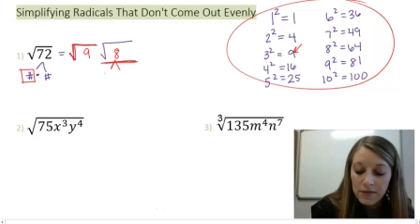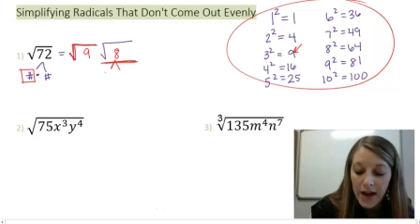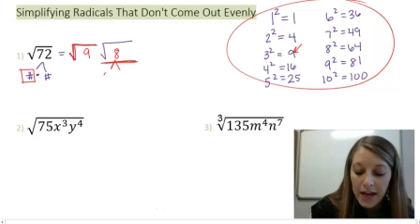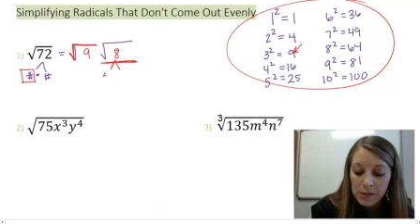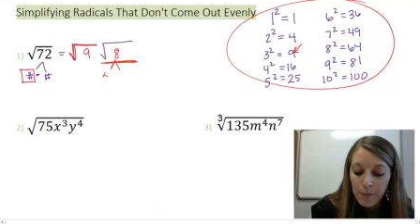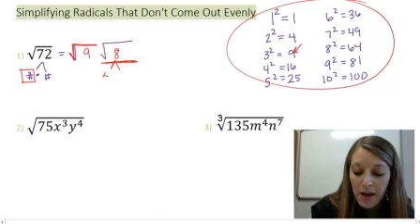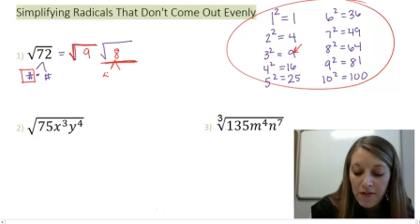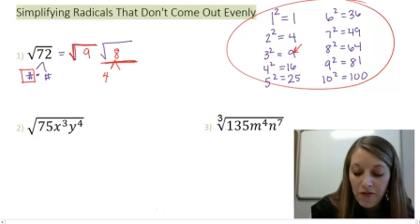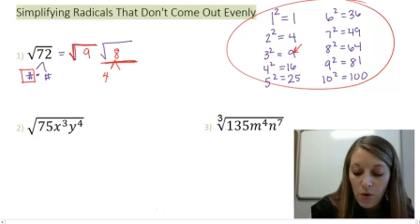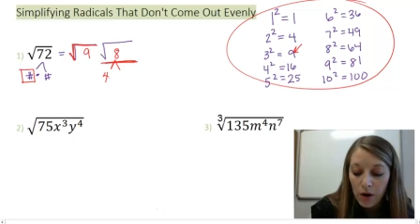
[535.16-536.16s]
divides
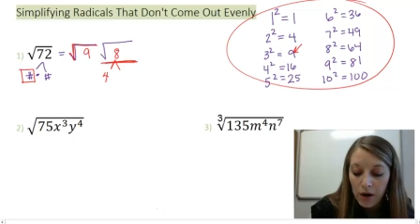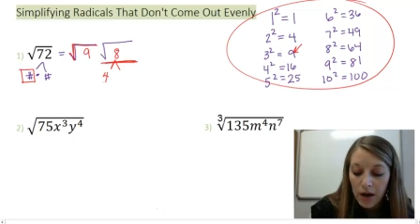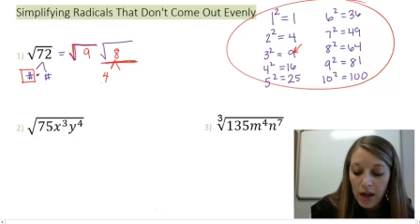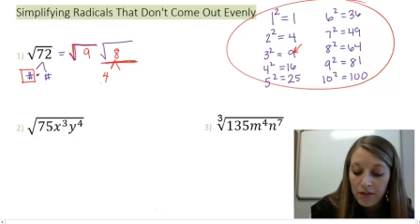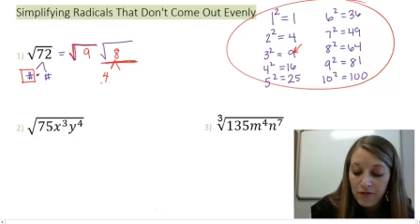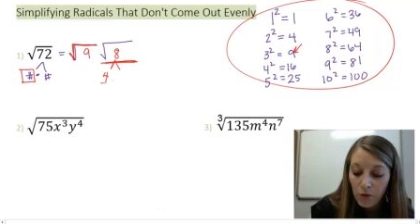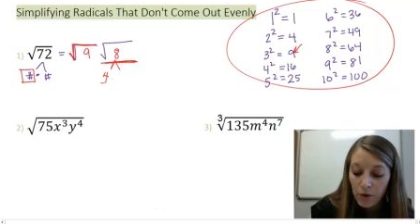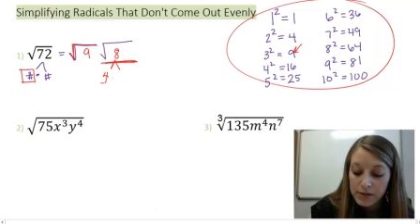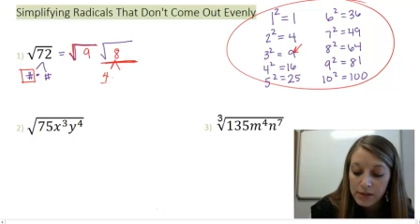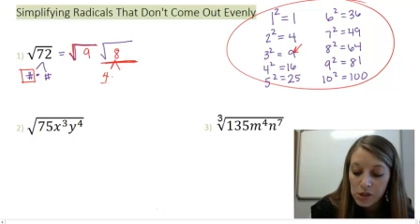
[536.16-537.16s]
by 4 and
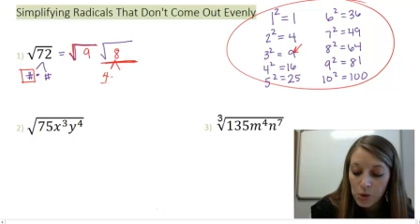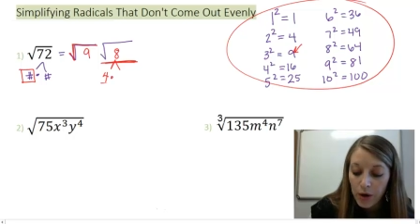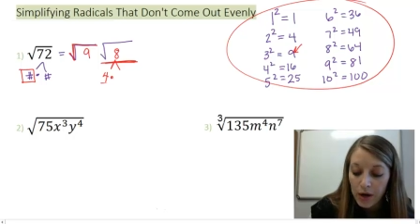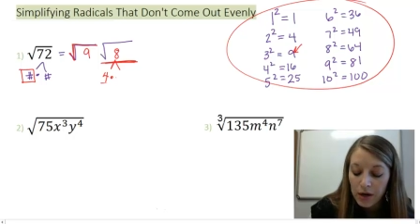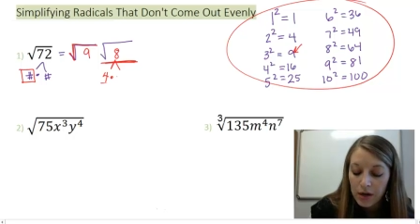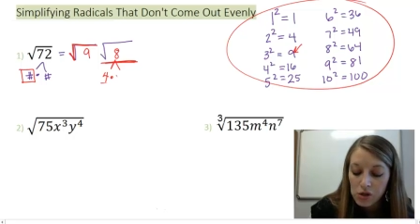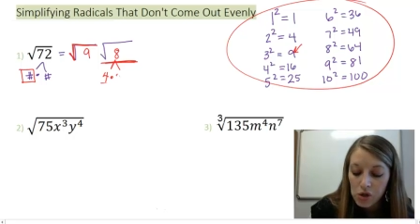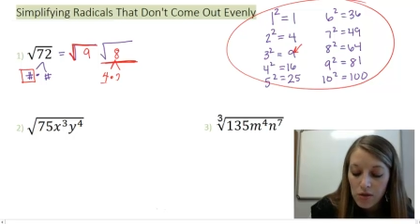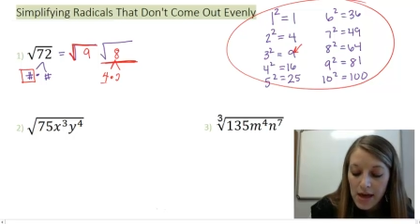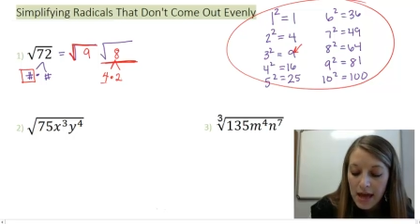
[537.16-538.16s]
4 is a square,
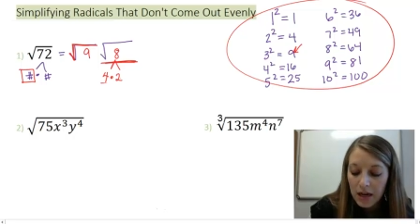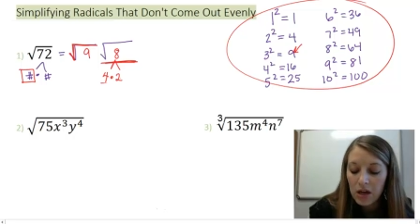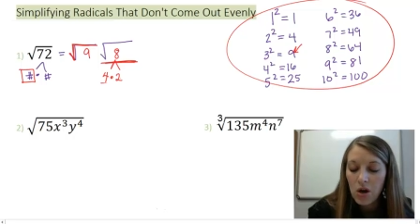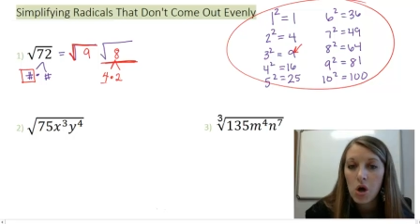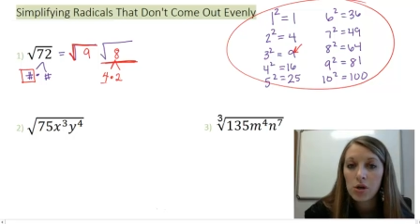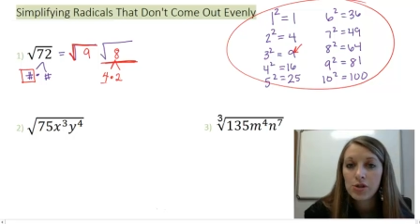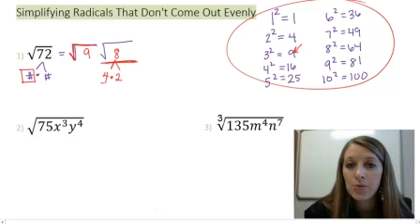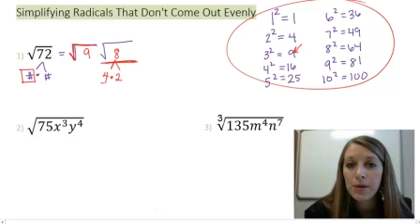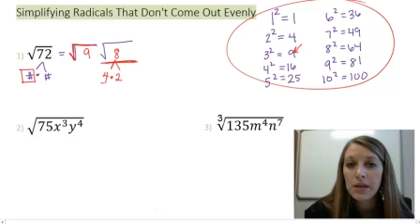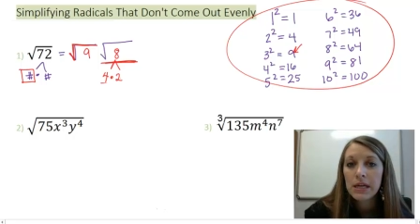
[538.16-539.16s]
so that can
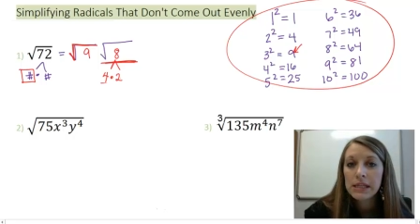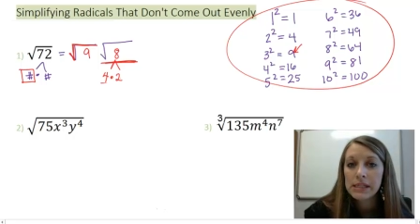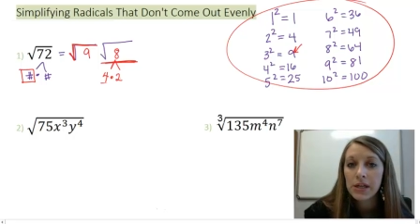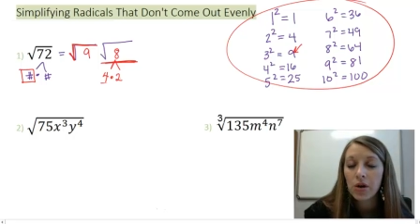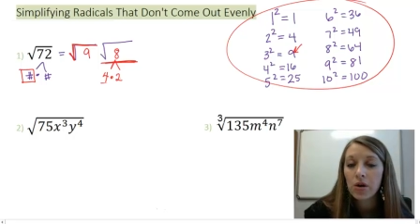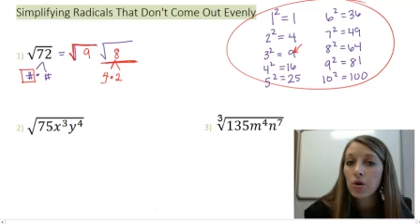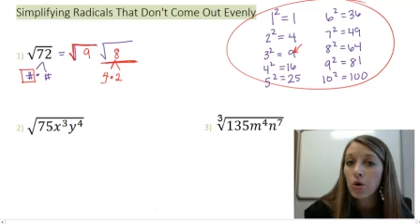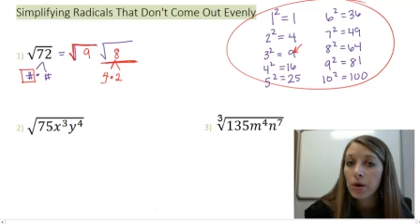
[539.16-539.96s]
also be considered